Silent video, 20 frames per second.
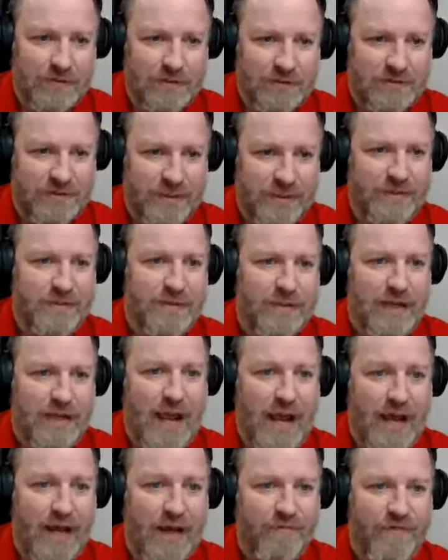didn't
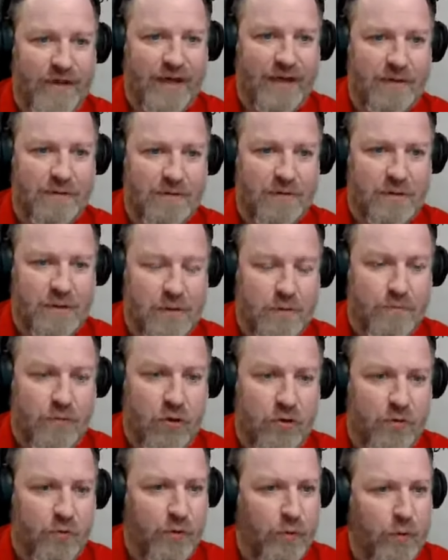have that
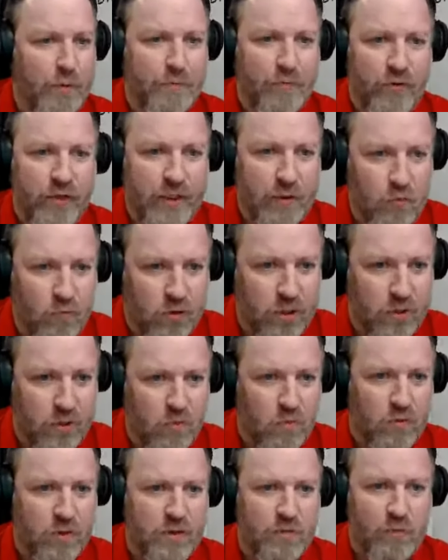component. We weren't playing
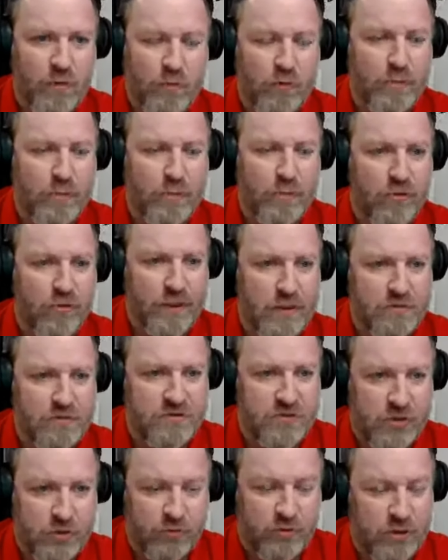1-on-1. We weren't playing
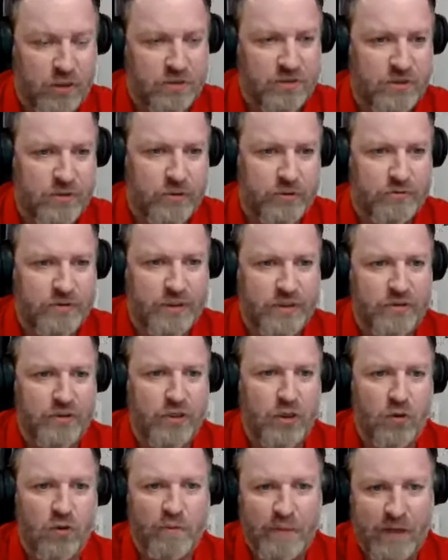on 2-on-2. Didn't
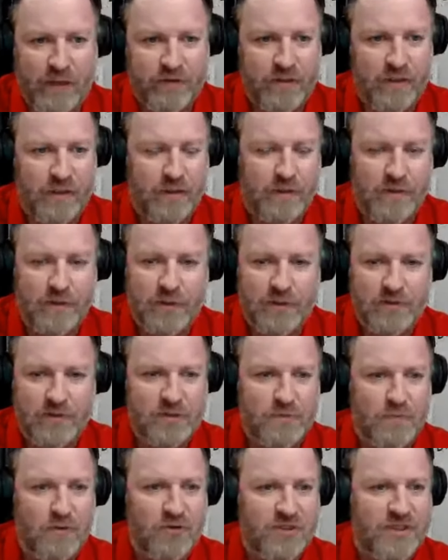know about the
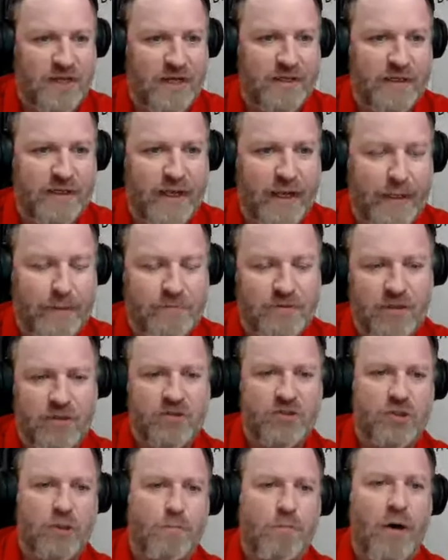small-sided games that
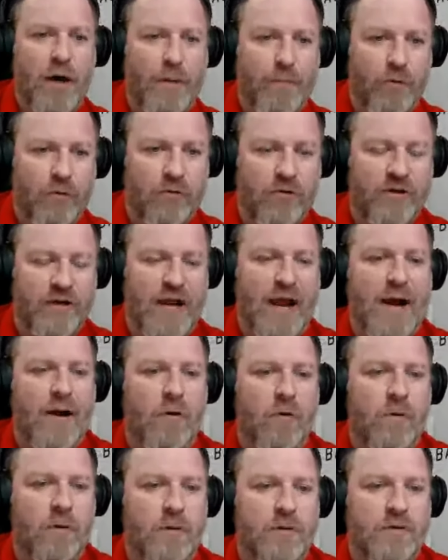are so popular
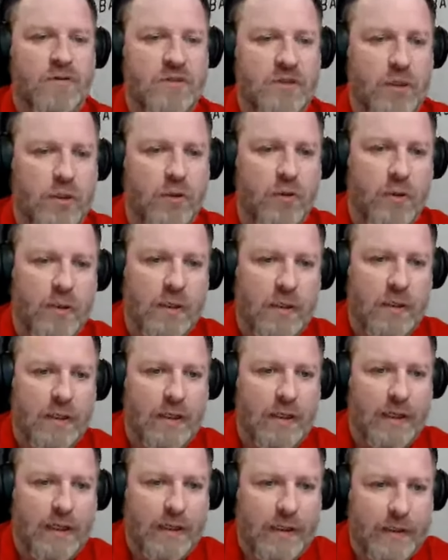now. So
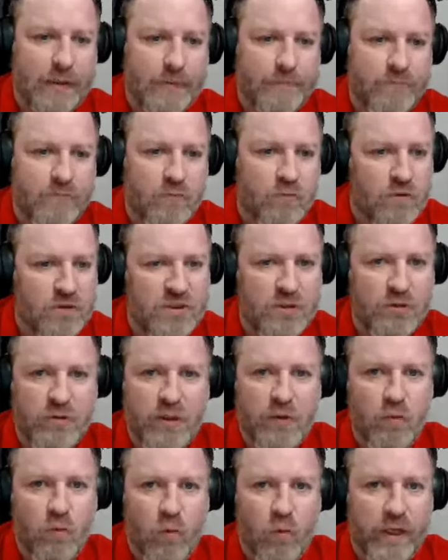was
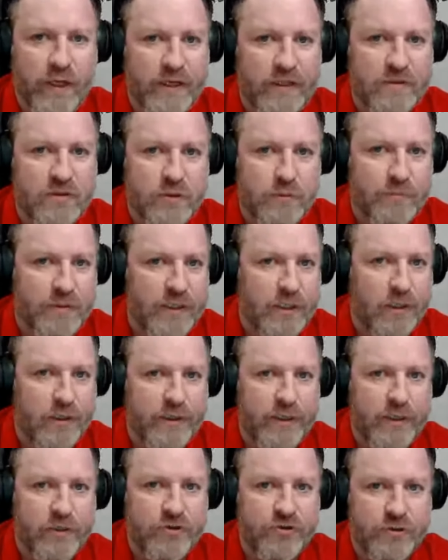doing way too many
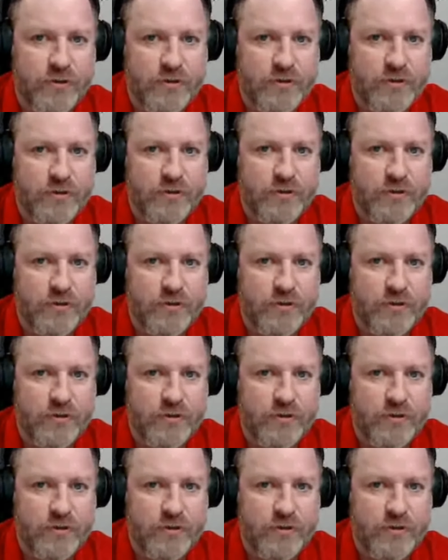on-air drills.